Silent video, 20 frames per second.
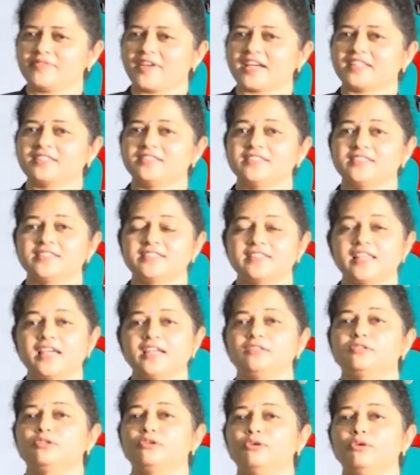factor is
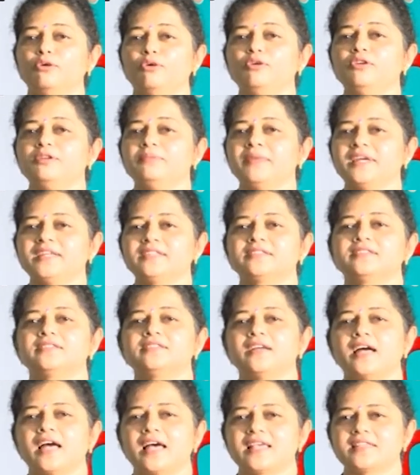that gold
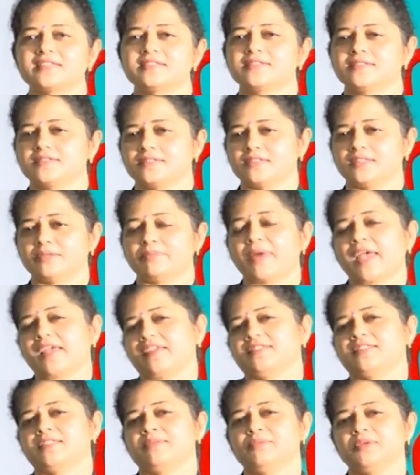metal has the
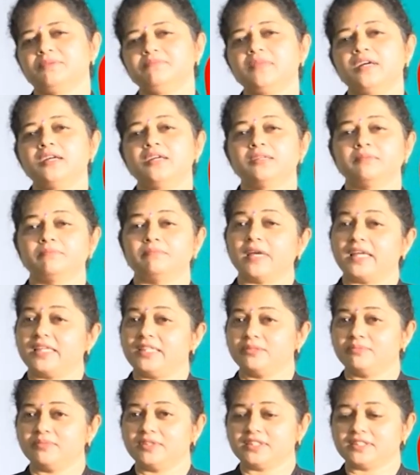maximum
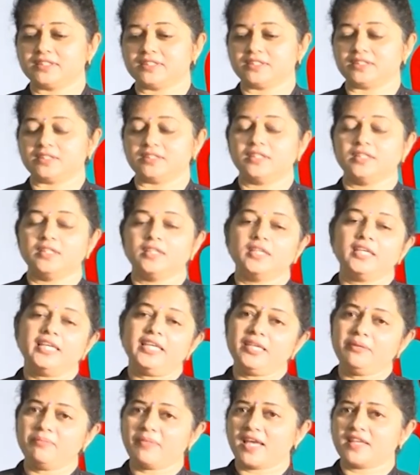malleability.
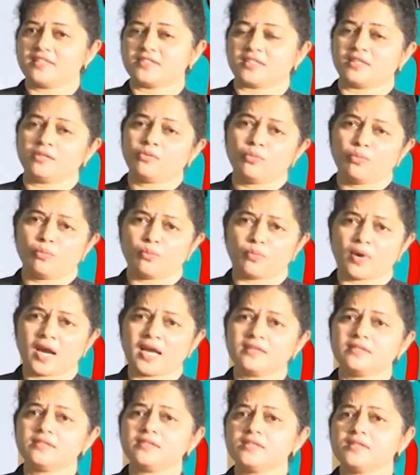Imagine
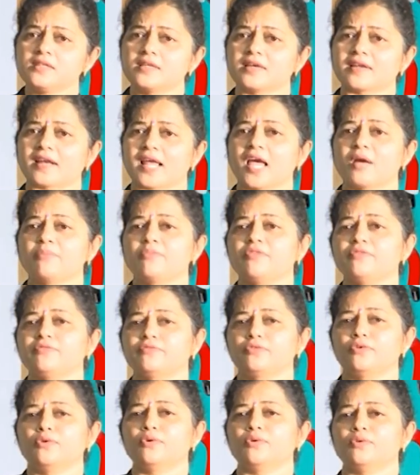1 gram
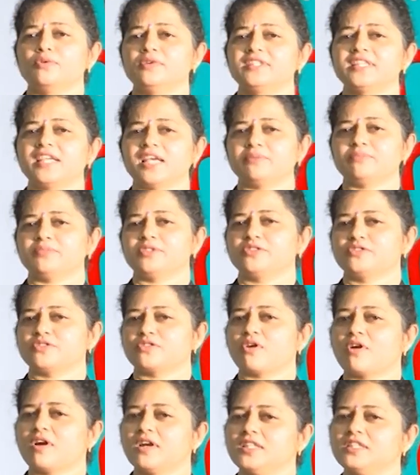of gold can be
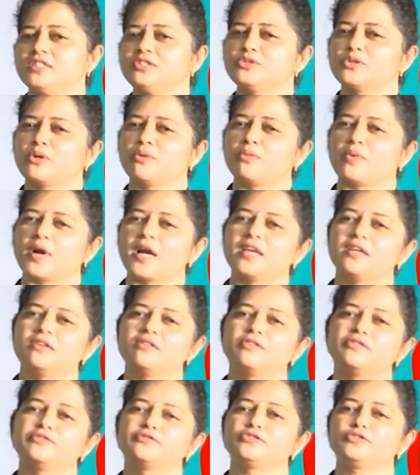drawn into a
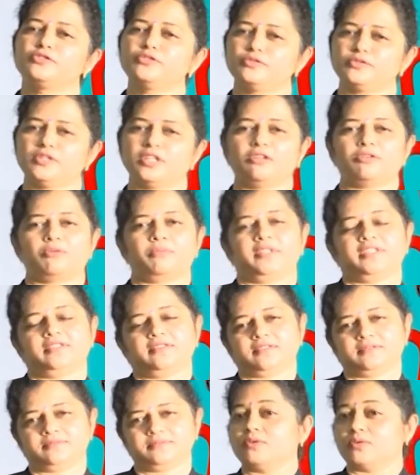wire of 2
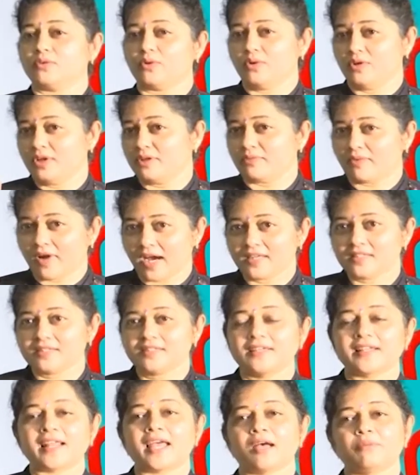kilometers. Only
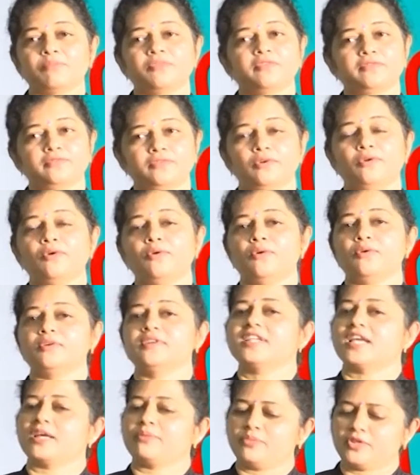1 gram of
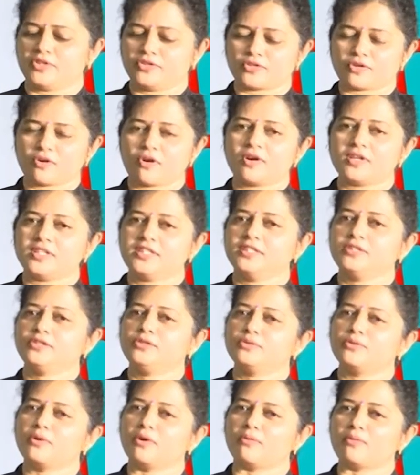gold can be drawn
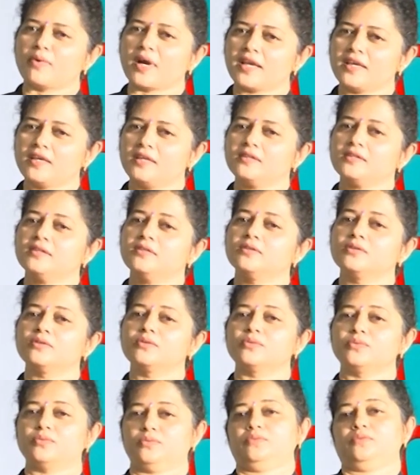into a wire
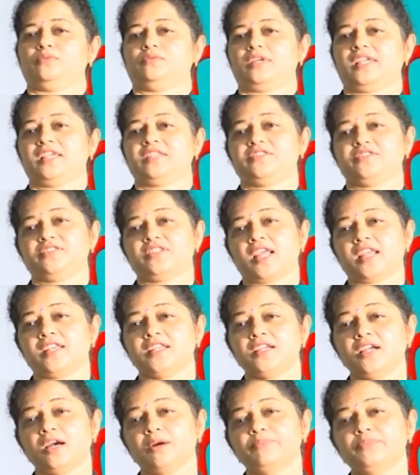
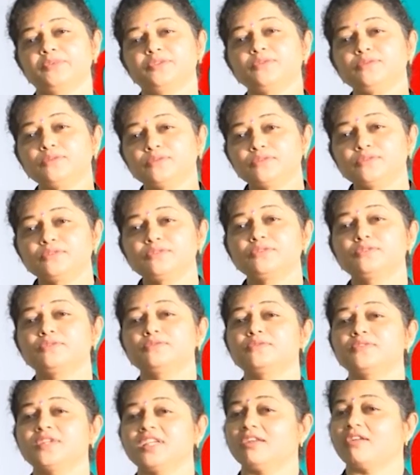extending up to
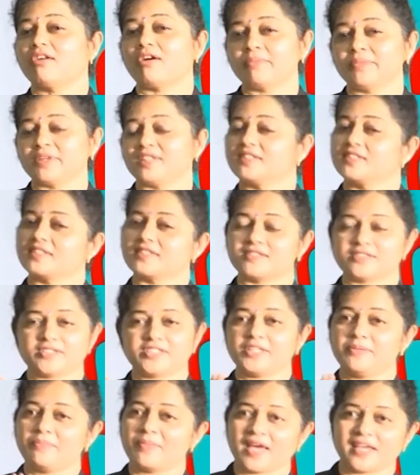2 kilometers.
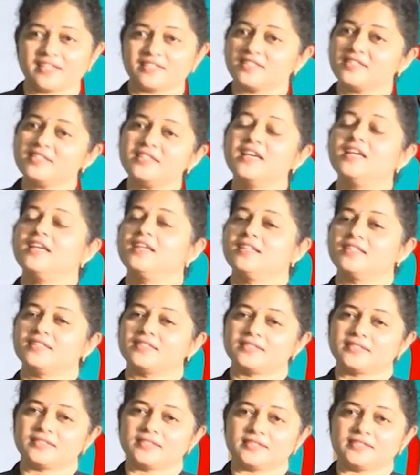Imagine
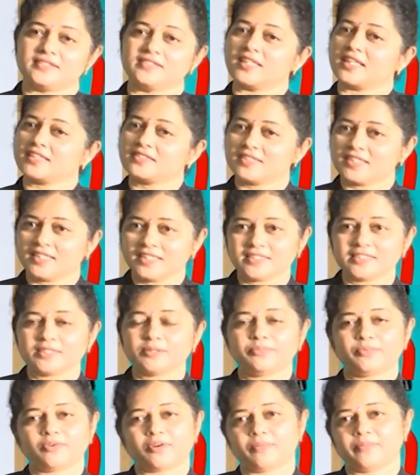the ductility
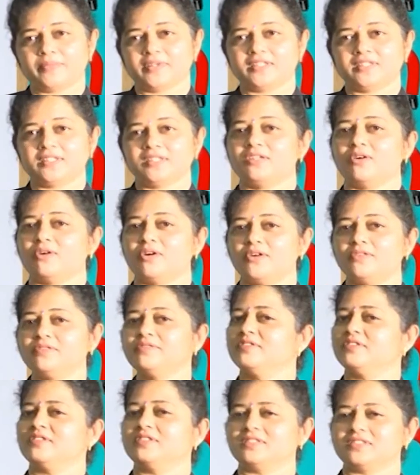property of
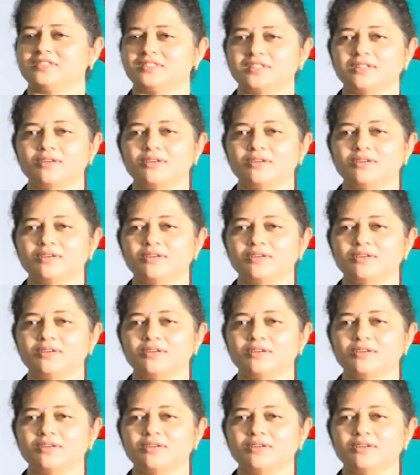the